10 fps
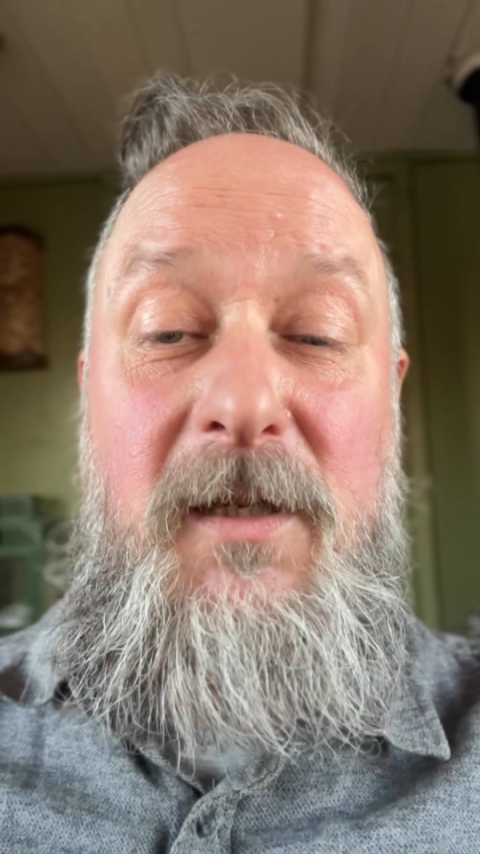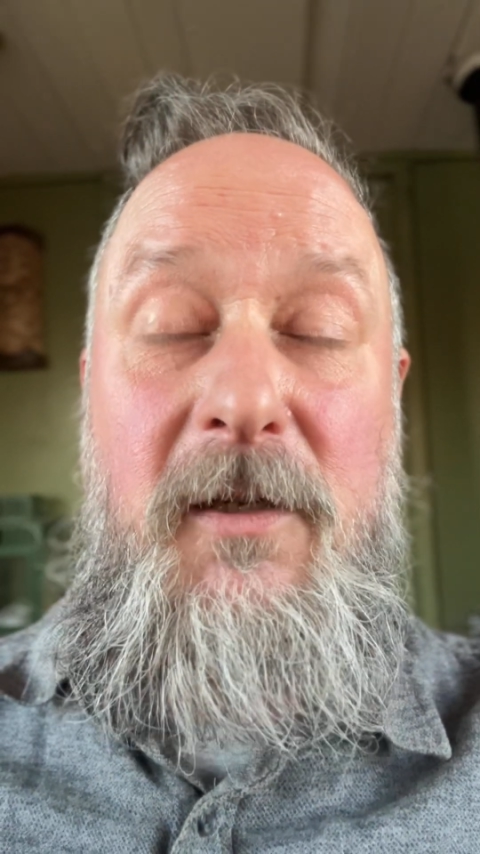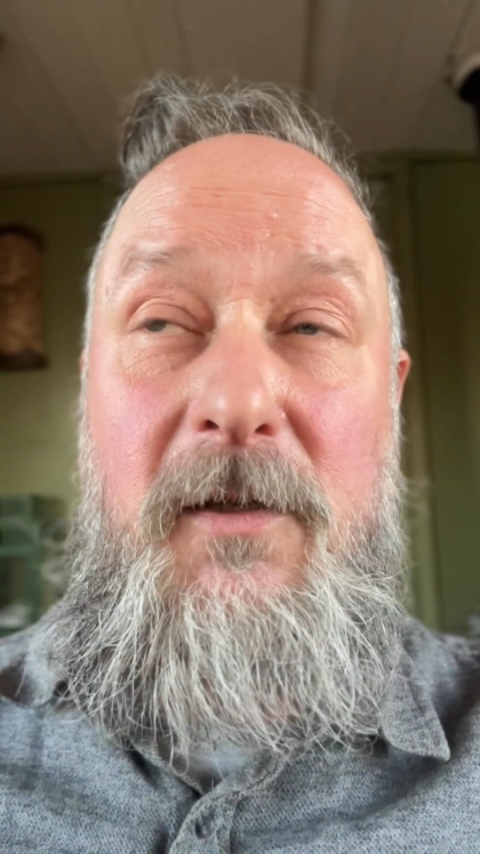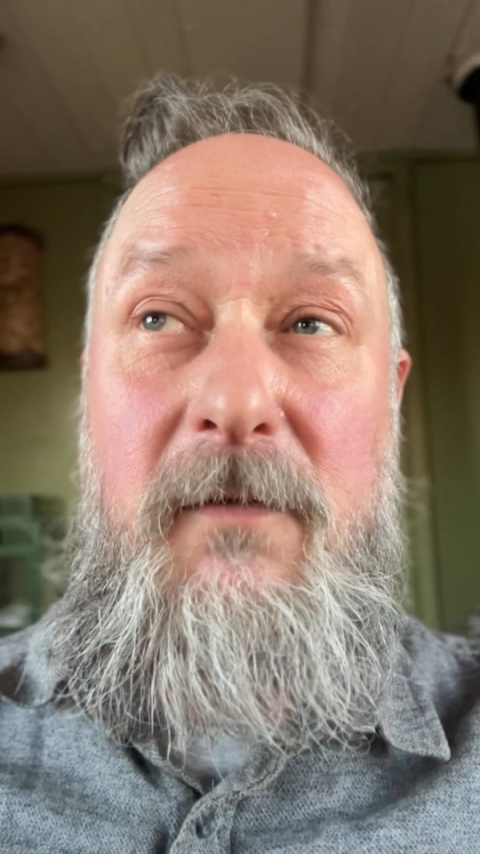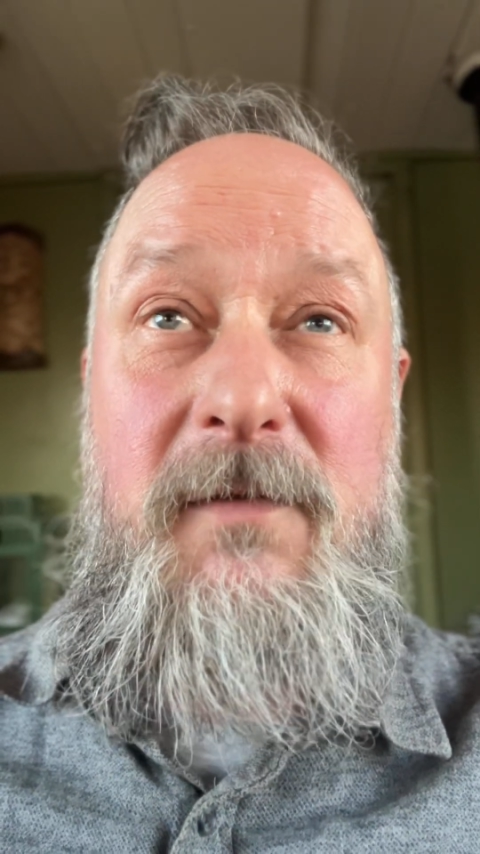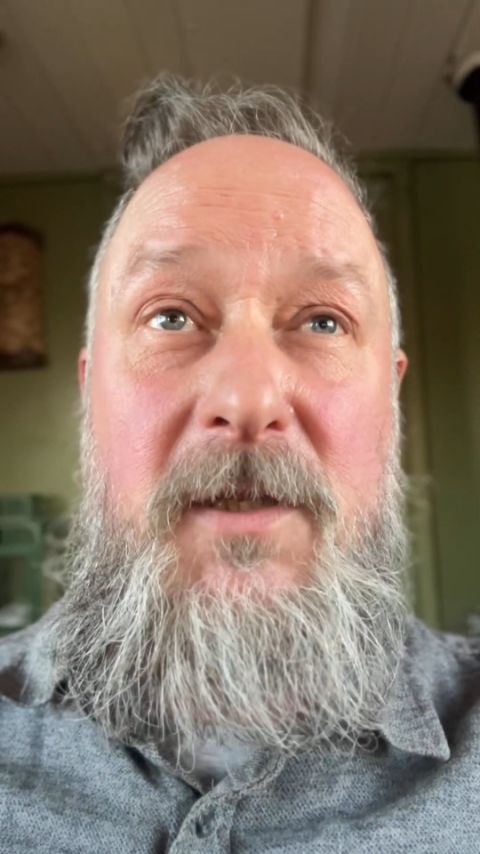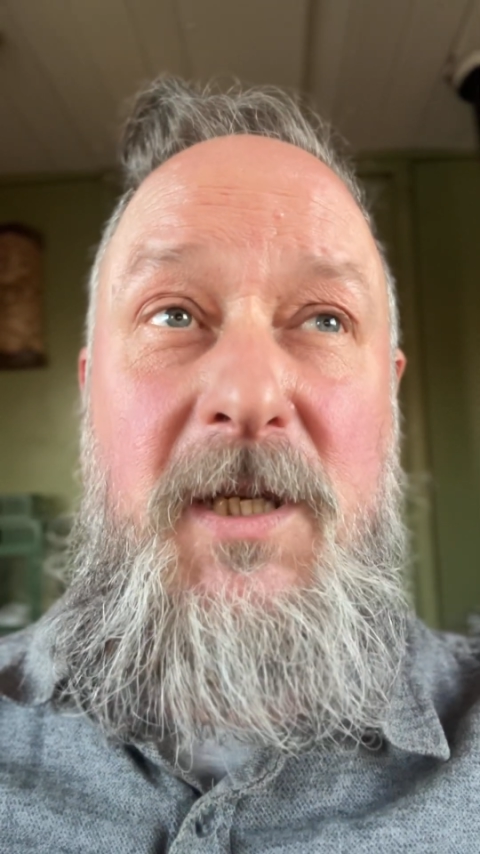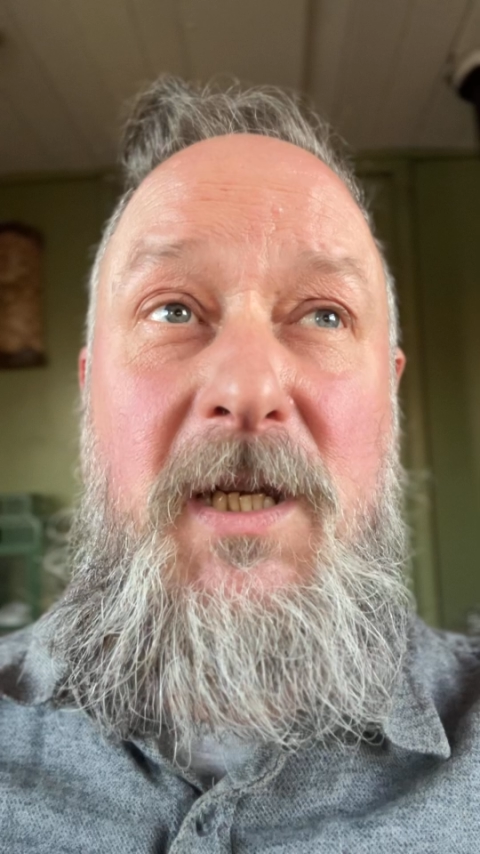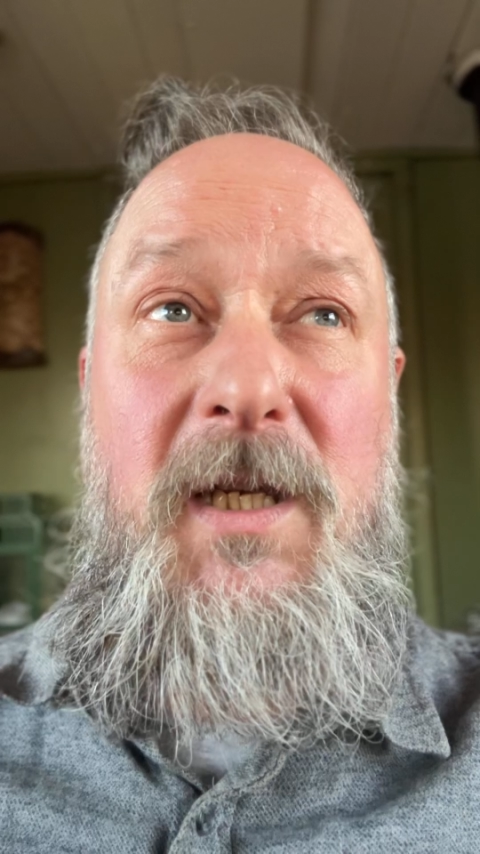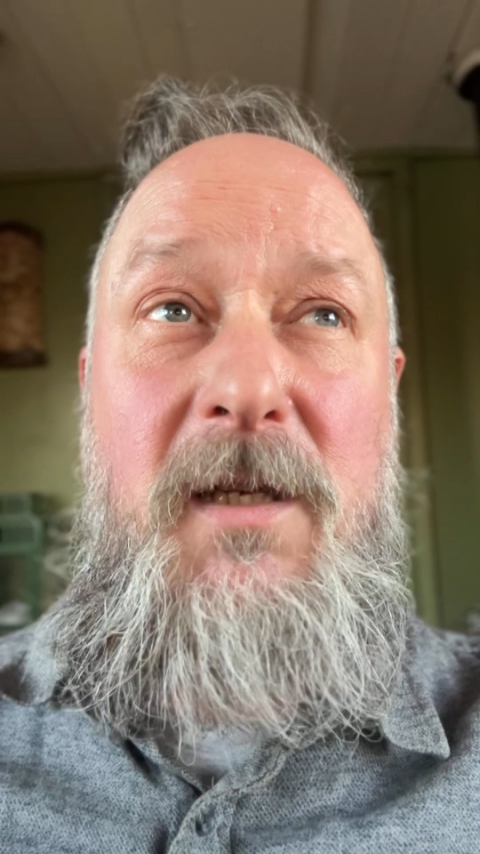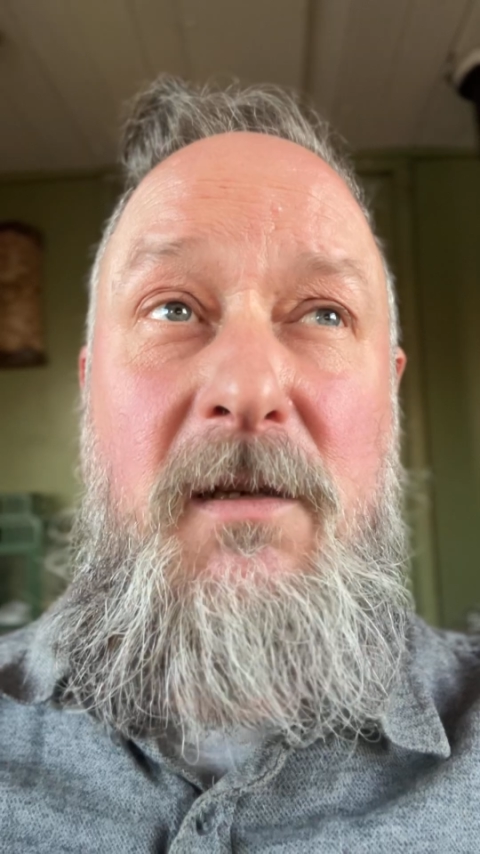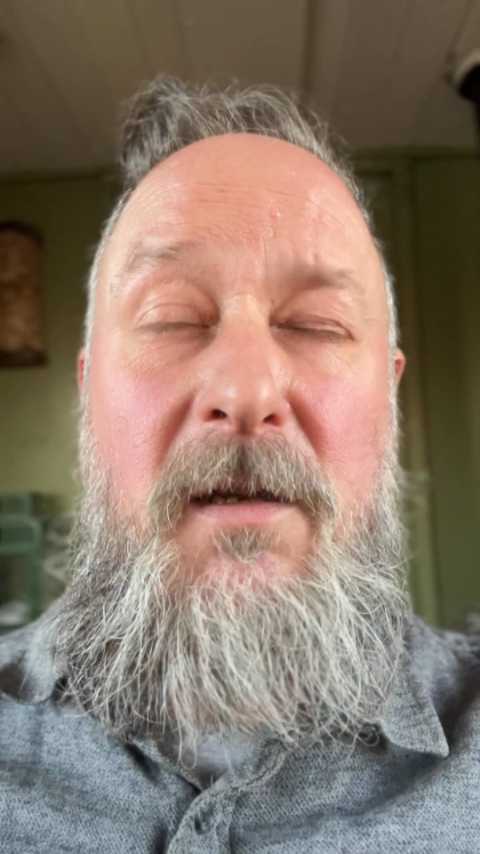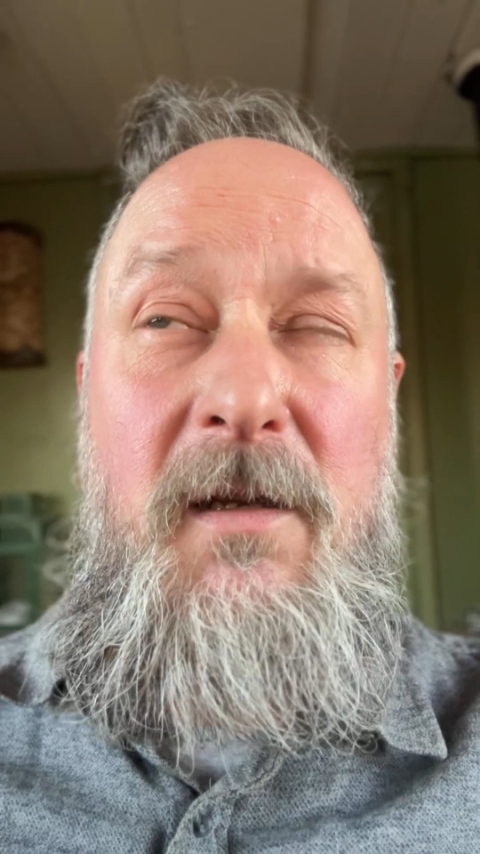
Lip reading: that you've seen